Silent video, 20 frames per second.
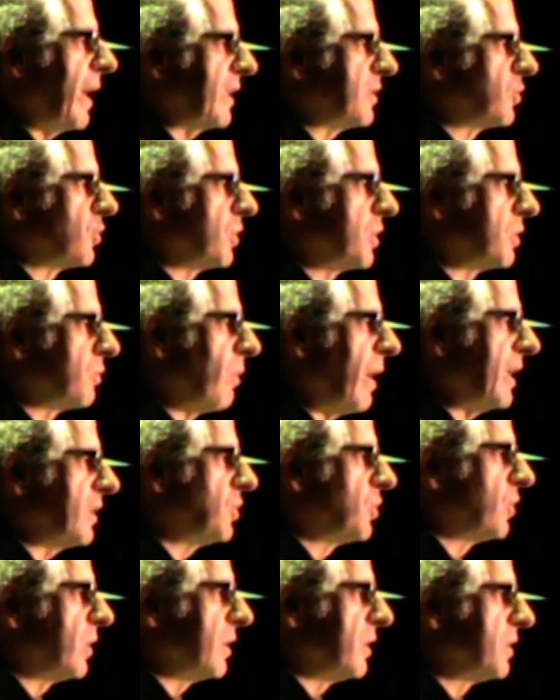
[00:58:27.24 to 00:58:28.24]

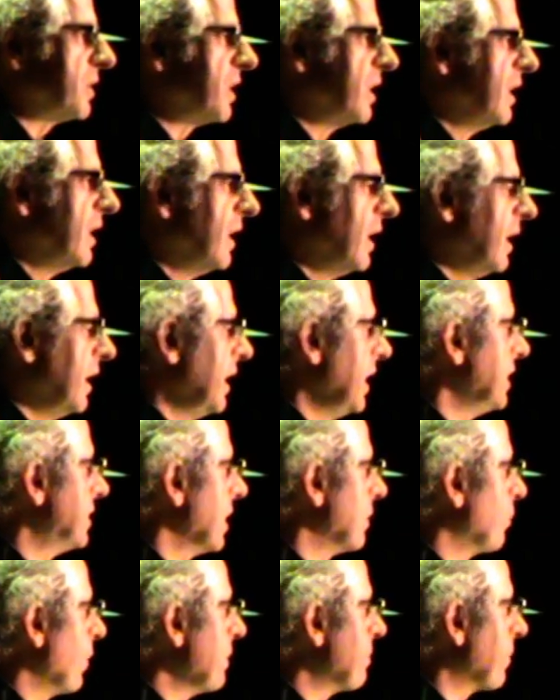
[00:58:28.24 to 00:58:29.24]
extraterrestrials, he
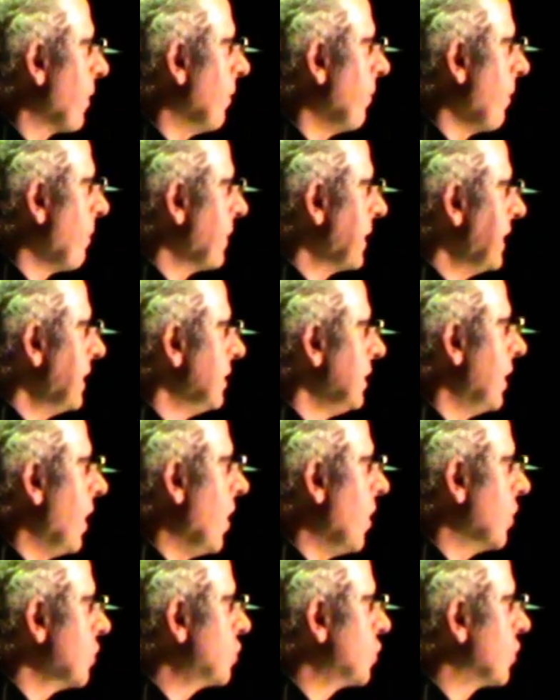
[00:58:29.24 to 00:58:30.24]
said we're probably
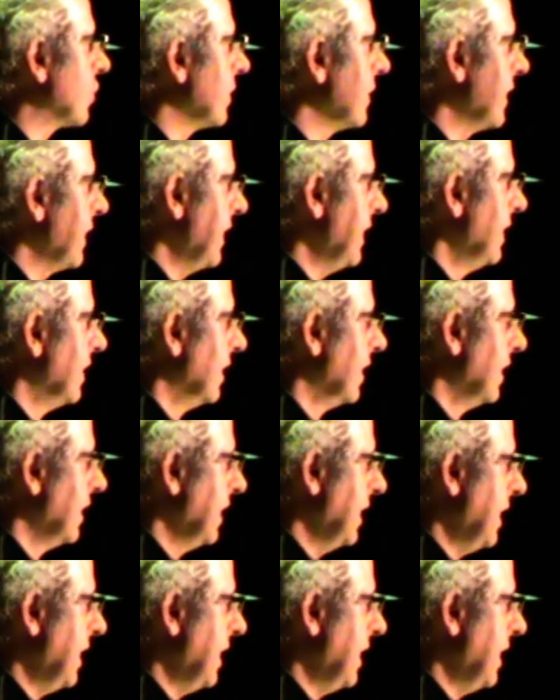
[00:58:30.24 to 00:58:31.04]
largely